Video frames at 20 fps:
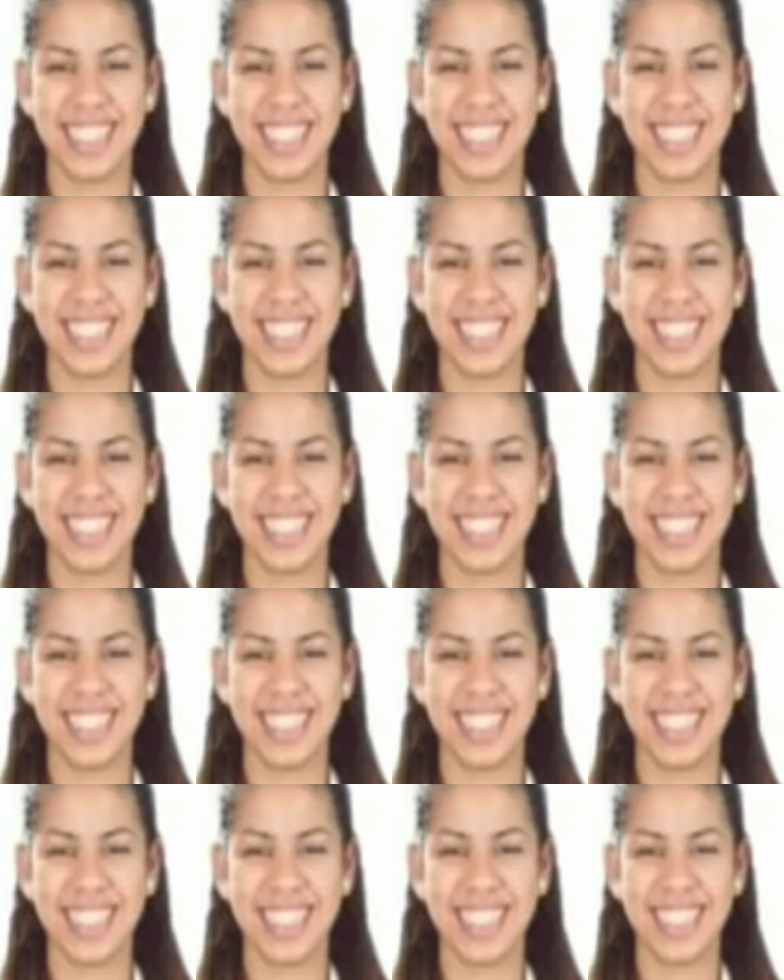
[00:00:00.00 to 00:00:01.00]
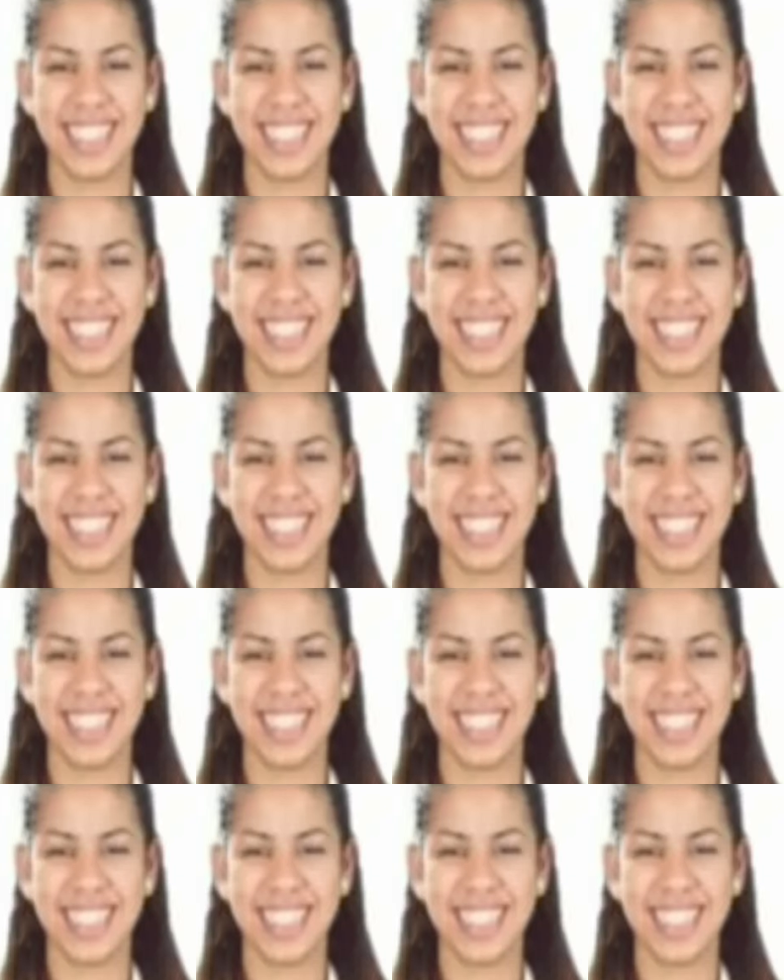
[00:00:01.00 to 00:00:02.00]

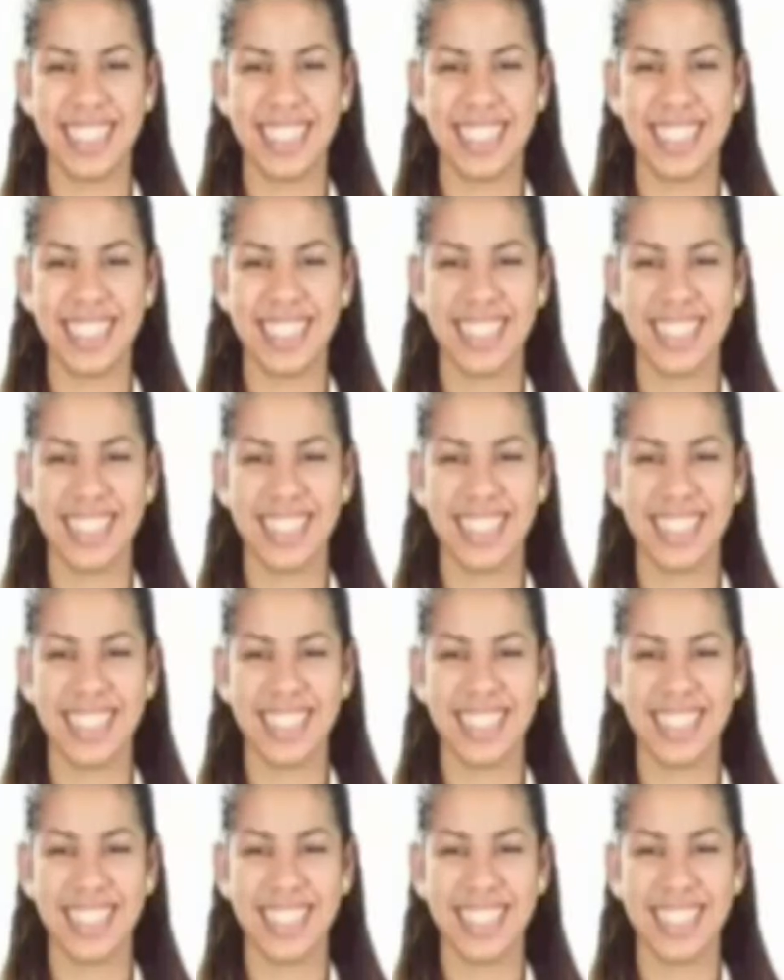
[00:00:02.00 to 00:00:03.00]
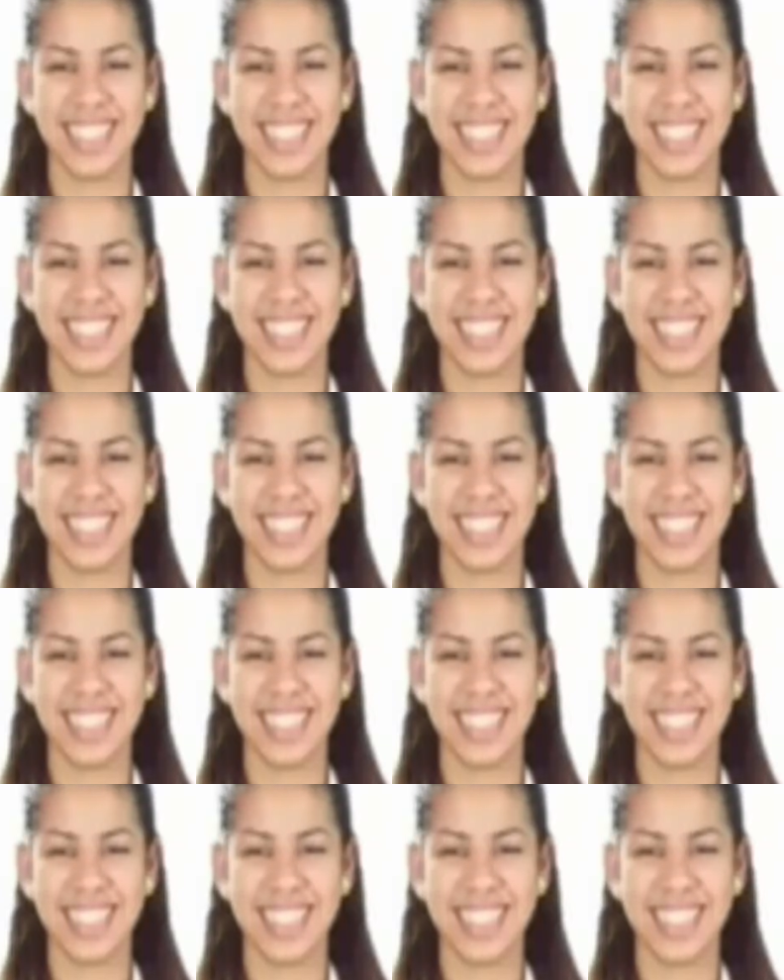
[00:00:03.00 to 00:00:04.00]

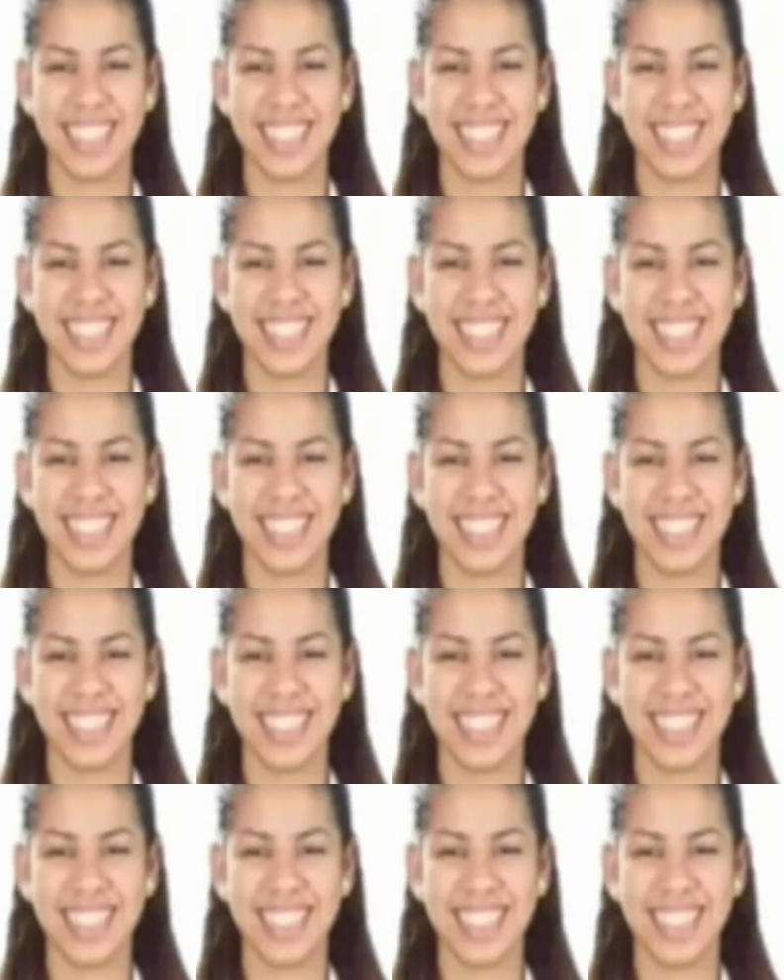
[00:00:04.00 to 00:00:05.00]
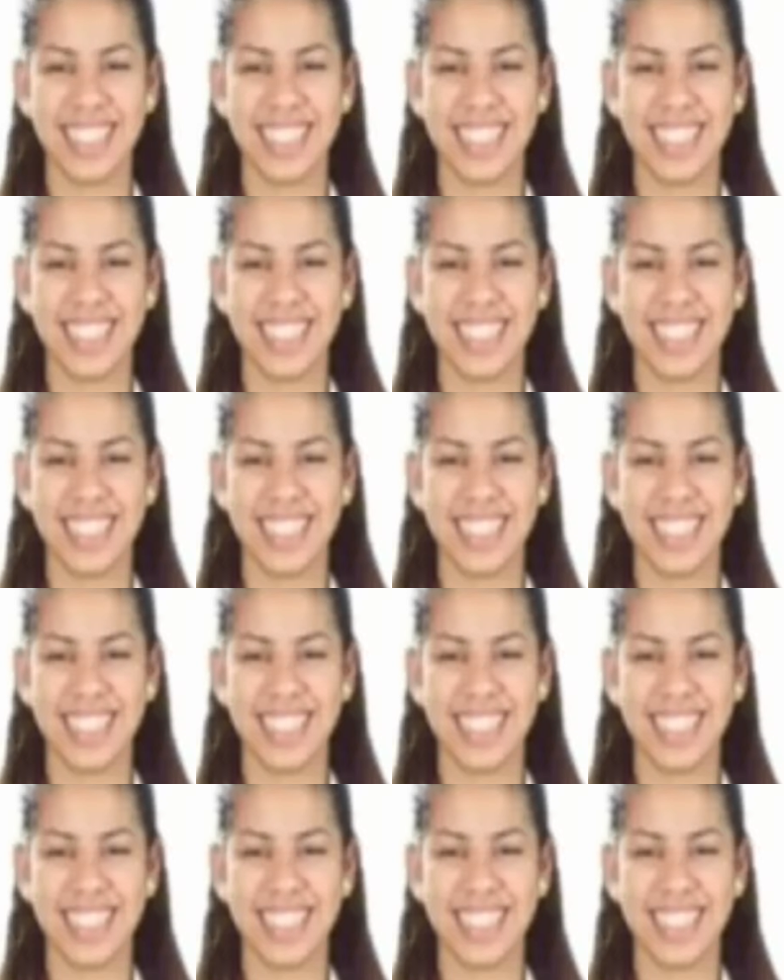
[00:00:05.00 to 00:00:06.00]

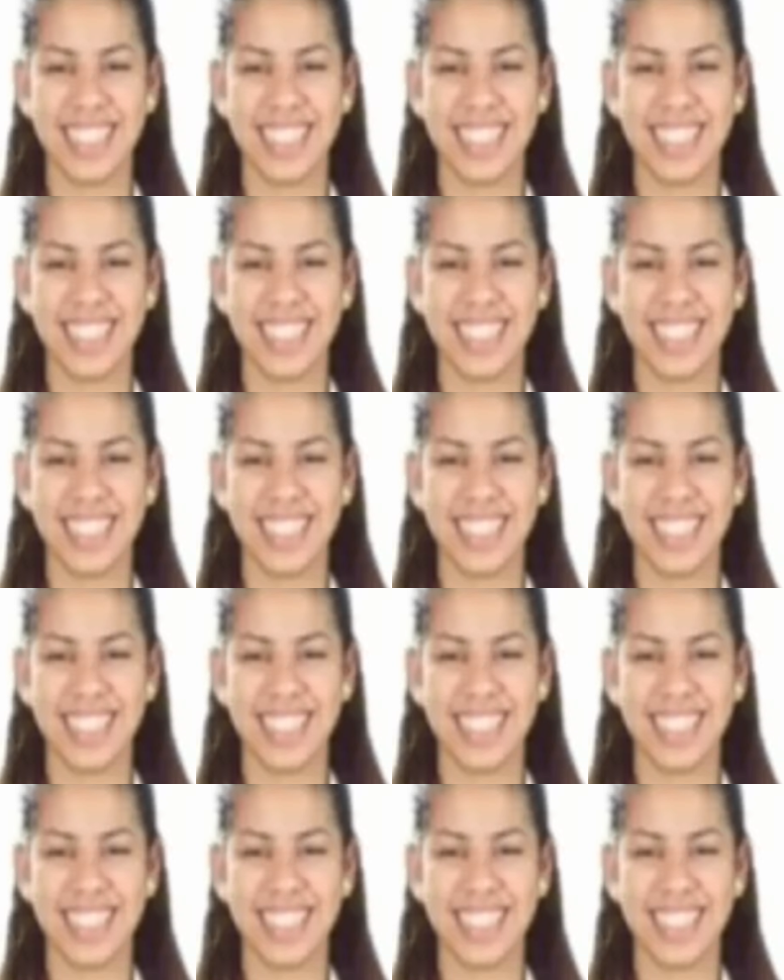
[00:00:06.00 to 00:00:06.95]
(silence)